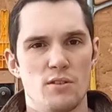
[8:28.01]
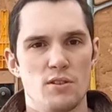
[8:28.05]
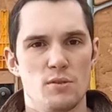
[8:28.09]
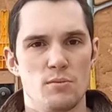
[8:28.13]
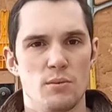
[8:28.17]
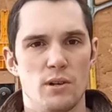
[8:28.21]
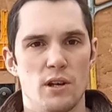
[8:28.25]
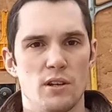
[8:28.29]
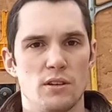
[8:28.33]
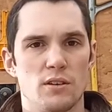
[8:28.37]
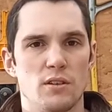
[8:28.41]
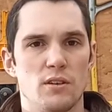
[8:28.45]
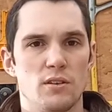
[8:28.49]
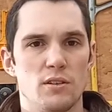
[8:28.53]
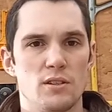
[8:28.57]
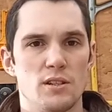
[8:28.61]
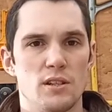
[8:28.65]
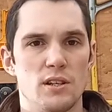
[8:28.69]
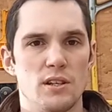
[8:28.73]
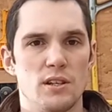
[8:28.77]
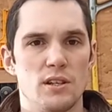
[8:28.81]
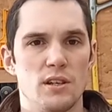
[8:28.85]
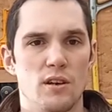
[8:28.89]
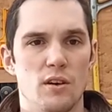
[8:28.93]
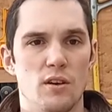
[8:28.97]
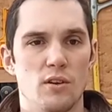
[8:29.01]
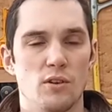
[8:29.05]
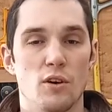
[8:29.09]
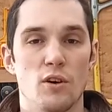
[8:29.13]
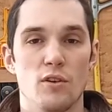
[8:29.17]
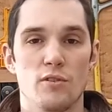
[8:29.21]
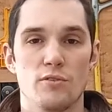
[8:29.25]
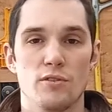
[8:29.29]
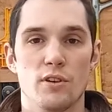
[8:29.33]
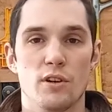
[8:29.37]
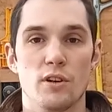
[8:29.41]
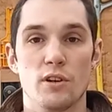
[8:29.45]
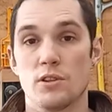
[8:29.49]
but I got it on
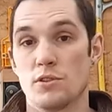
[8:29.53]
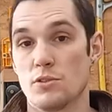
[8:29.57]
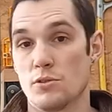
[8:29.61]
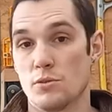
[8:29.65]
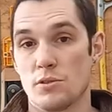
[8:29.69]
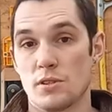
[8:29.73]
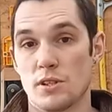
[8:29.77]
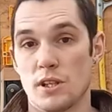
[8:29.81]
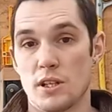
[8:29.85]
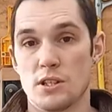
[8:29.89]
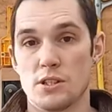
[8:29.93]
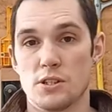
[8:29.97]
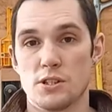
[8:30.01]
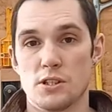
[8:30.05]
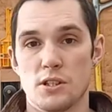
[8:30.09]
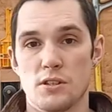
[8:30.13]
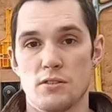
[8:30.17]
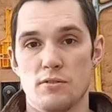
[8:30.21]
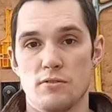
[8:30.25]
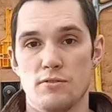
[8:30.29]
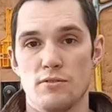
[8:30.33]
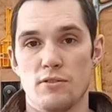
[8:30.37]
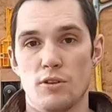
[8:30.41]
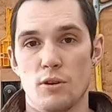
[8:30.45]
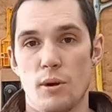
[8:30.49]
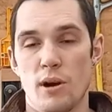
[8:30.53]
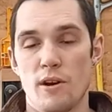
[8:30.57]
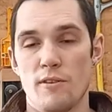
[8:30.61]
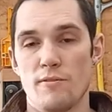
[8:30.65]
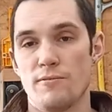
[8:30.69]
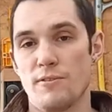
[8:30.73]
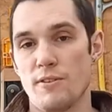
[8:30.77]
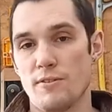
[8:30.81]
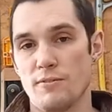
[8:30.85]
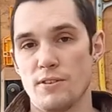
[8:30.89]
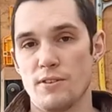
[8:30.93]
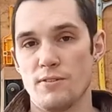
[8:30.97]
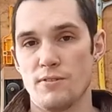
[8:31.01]
offer at Toolstation for about
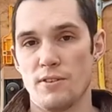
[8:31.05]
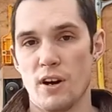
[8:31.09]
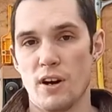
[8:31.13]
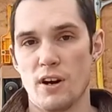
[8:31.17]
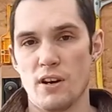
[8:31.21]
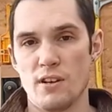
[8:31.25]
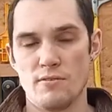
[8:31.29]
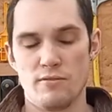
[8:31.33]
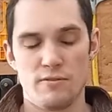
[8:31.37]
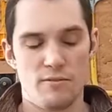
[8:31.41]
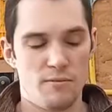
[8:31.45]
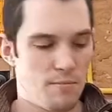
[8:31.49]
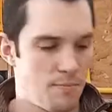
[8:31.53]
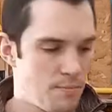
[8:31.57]
£55.